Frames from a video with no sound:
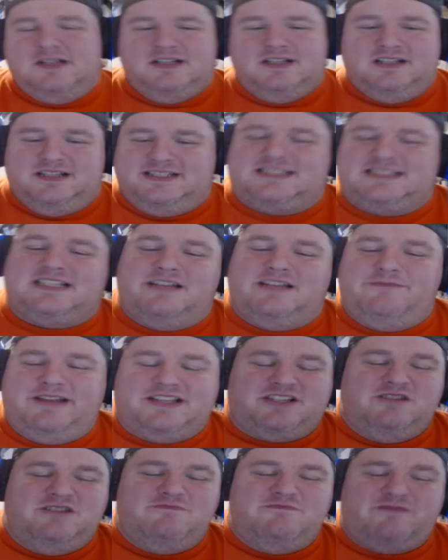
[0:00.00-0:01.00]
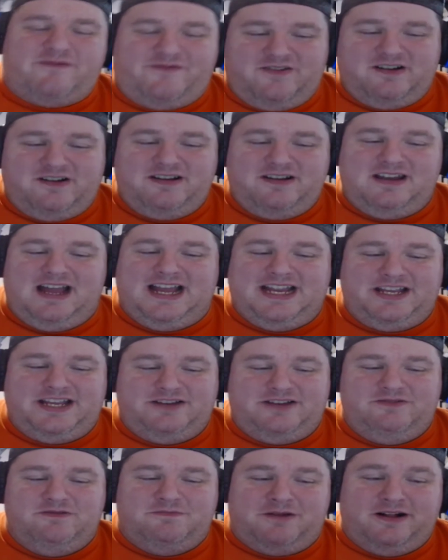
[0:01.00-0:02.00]
This is going to be super fun. I
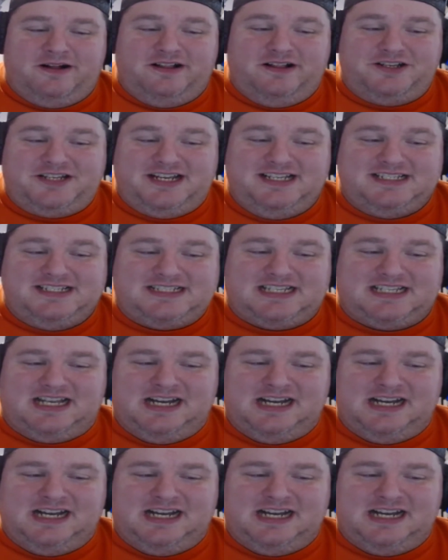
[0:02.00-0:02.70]
do apologize.